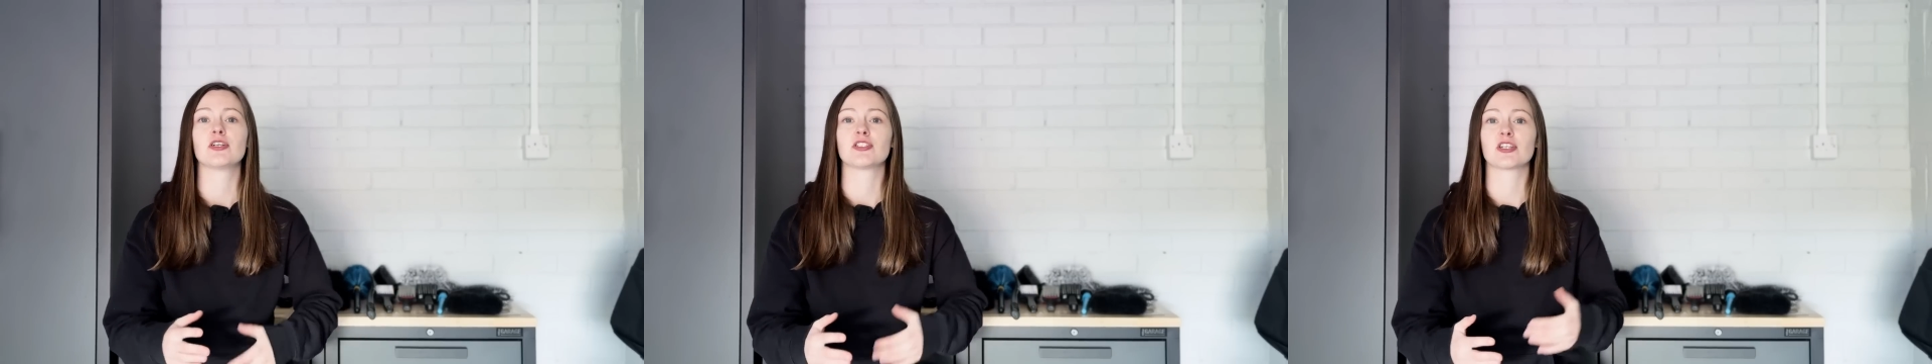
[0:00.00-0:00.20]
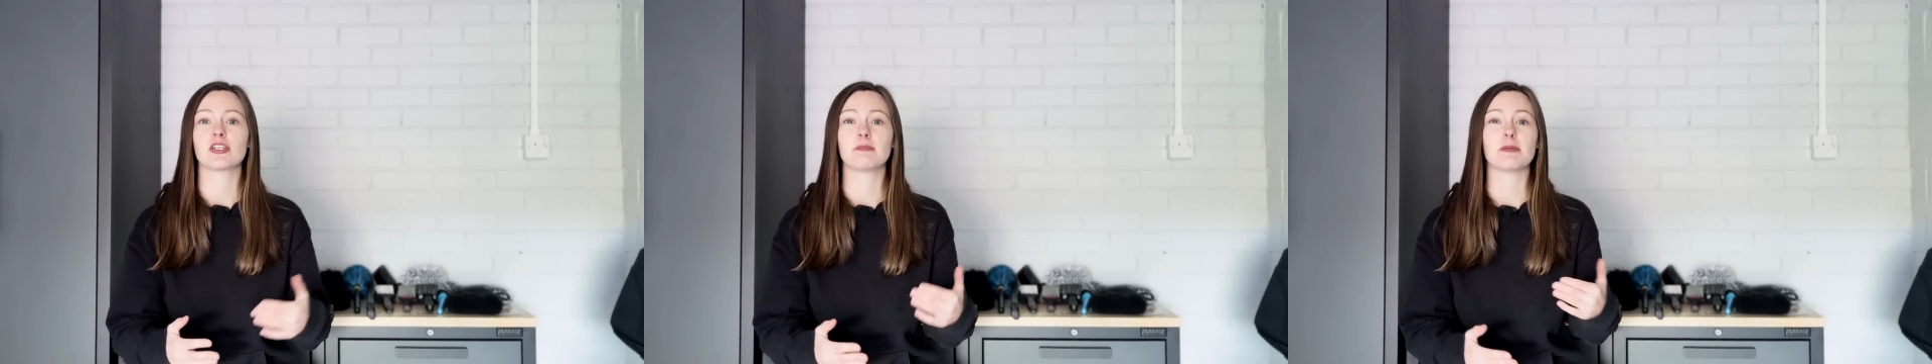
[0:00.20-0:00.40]

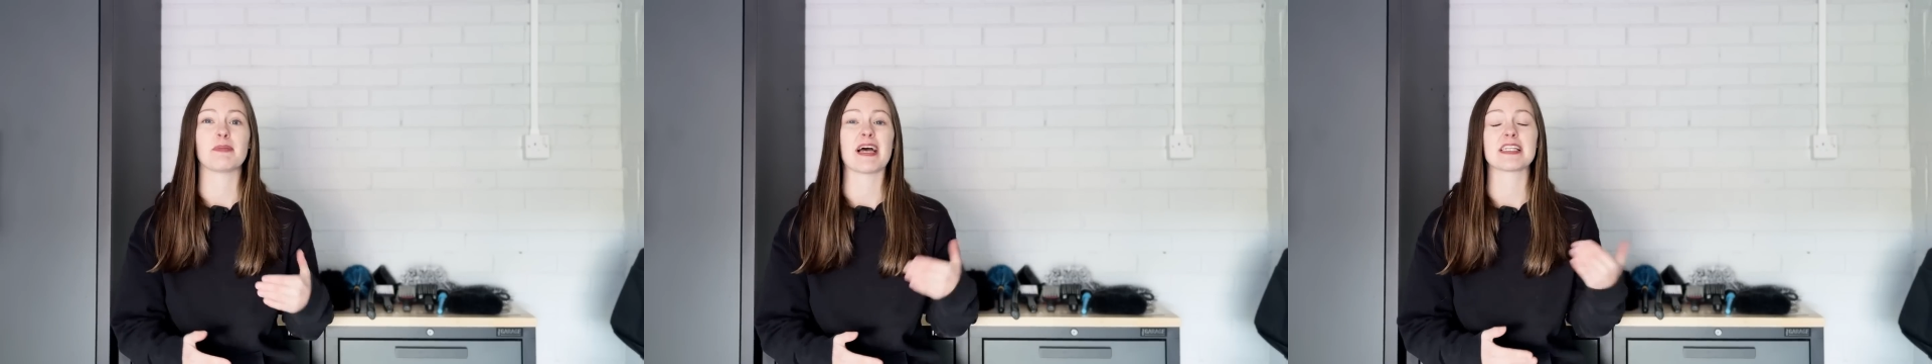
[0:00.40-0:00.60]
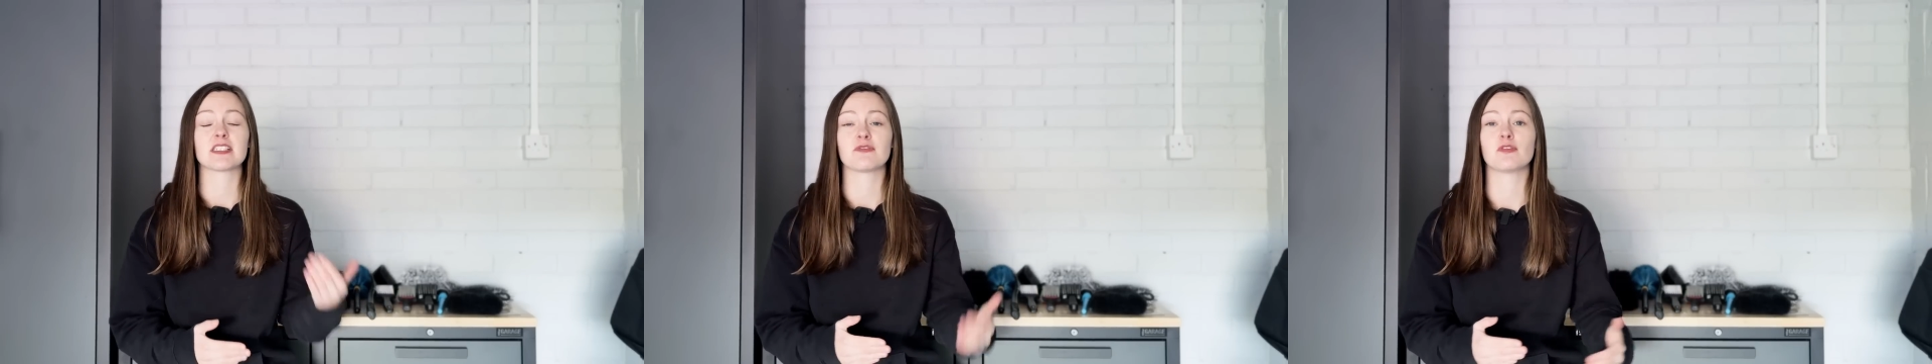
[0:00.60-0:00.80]
so going to be
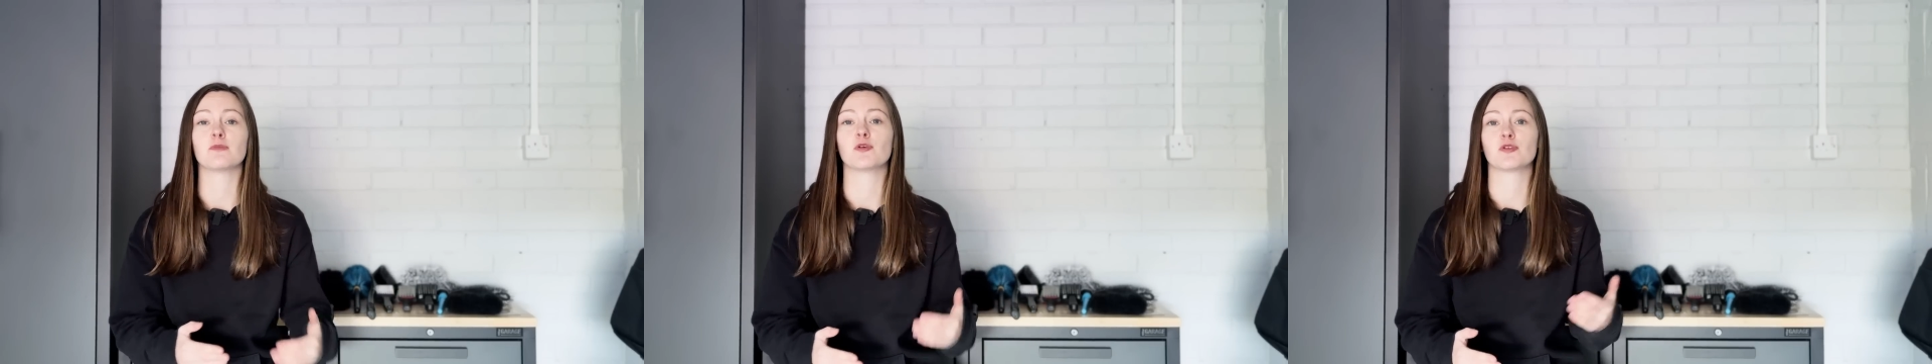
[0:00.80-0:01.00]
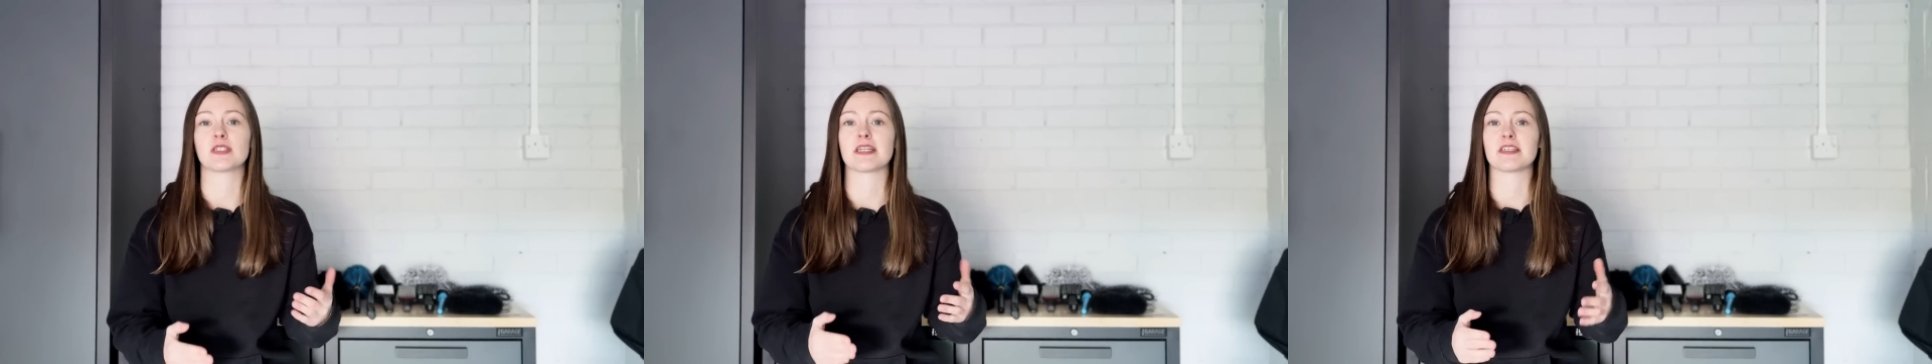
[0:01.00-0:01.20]
better for
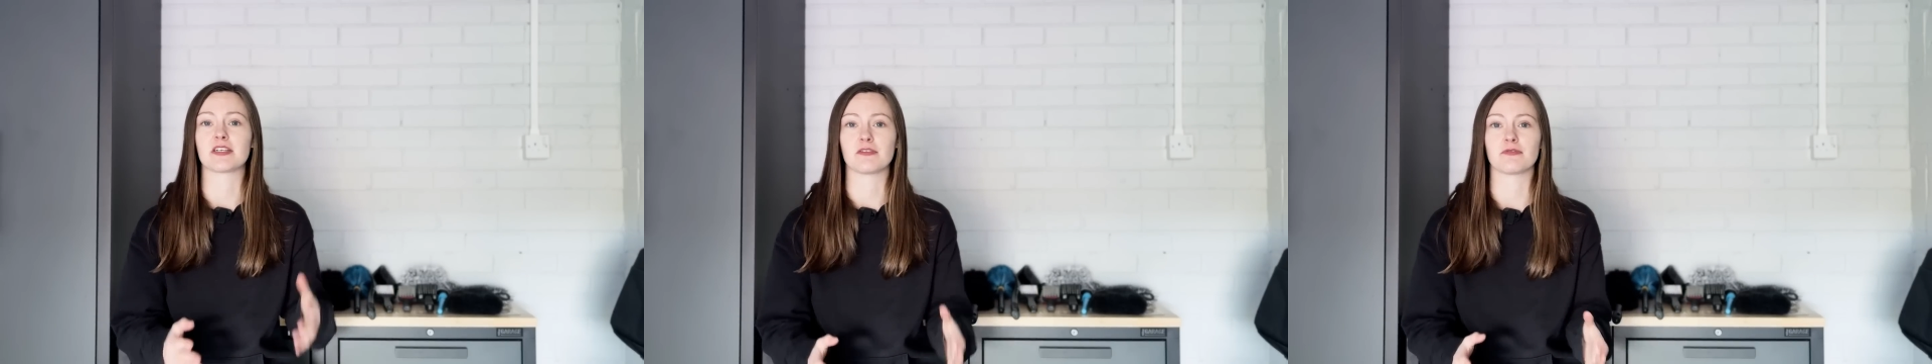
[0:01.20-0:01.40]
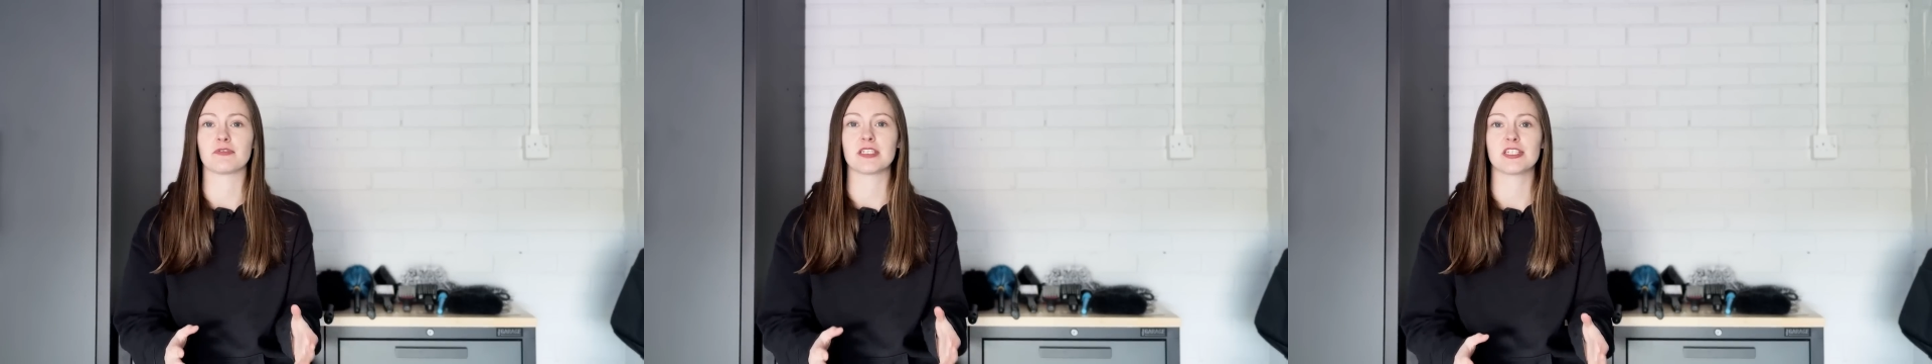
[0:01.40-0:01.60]
more
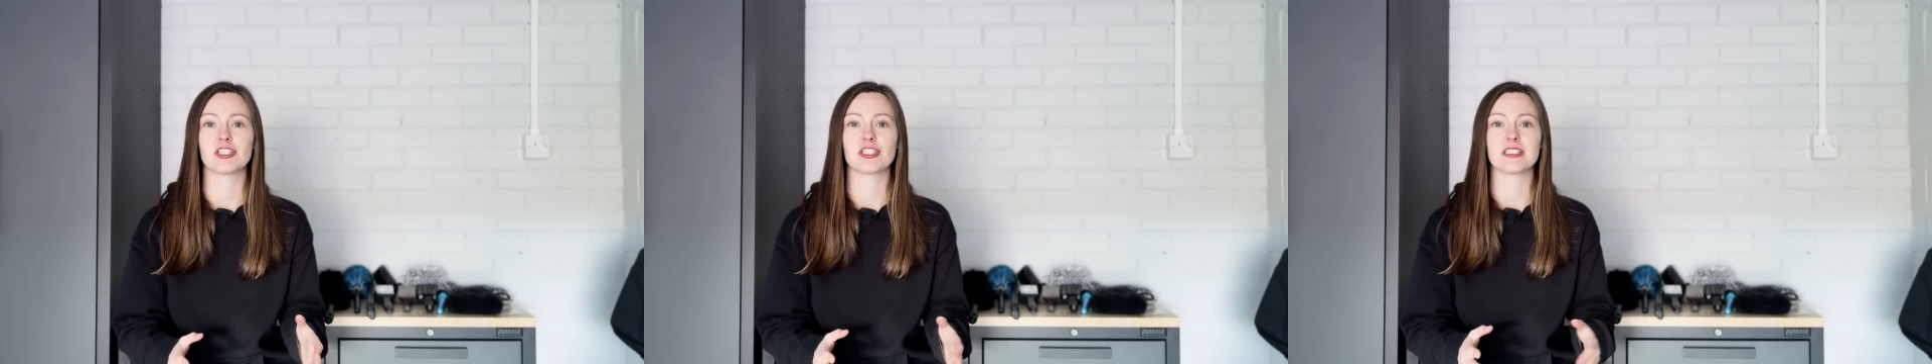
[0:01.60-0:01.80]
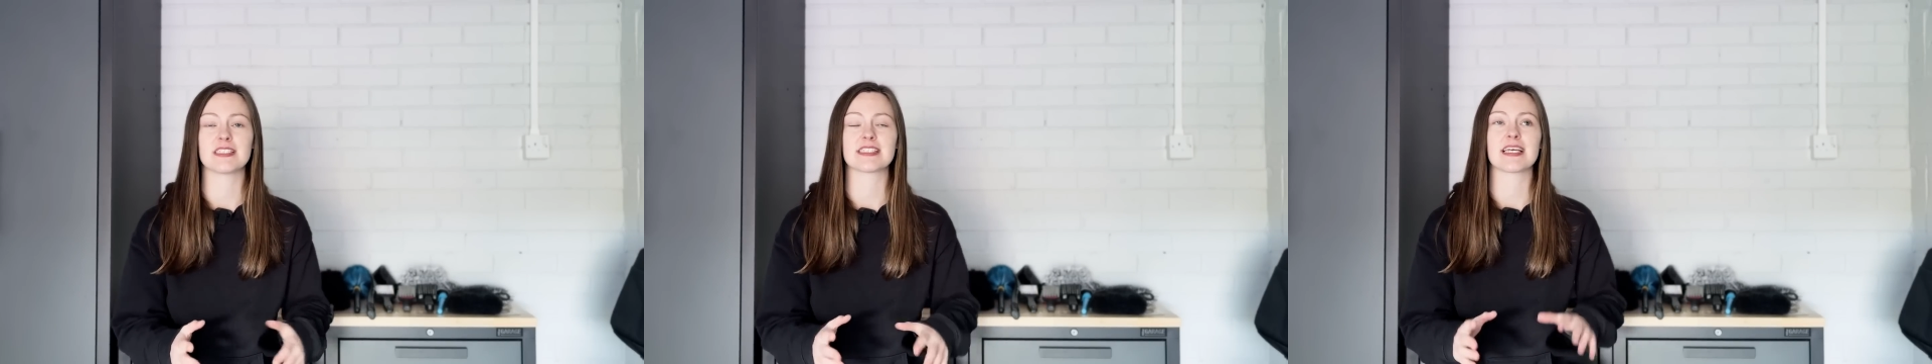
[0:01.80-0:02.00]
delicate
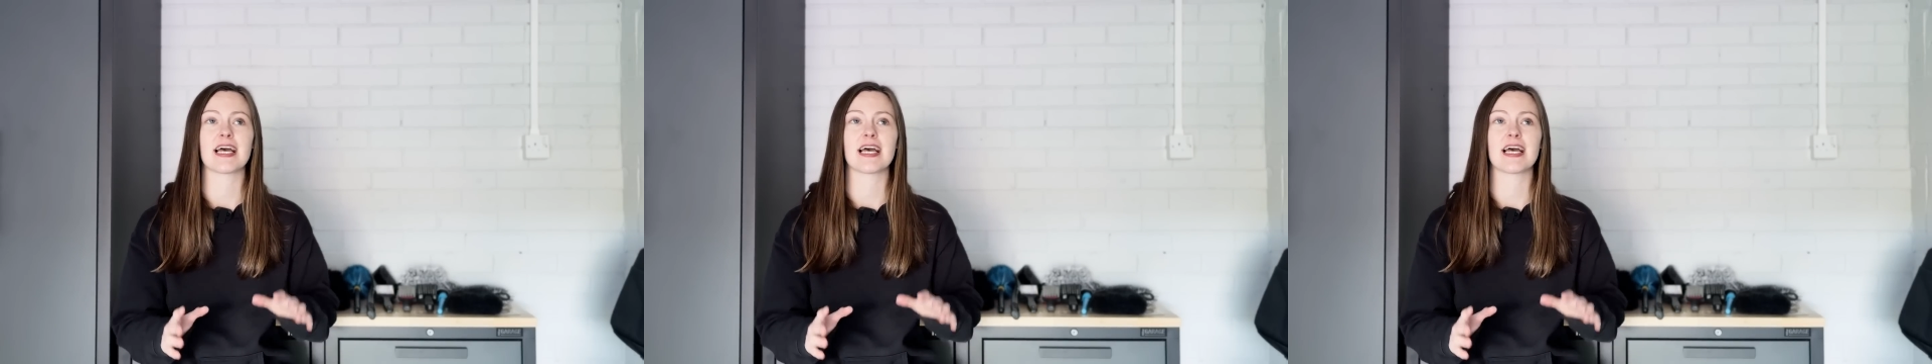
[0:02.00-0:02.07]
finishes.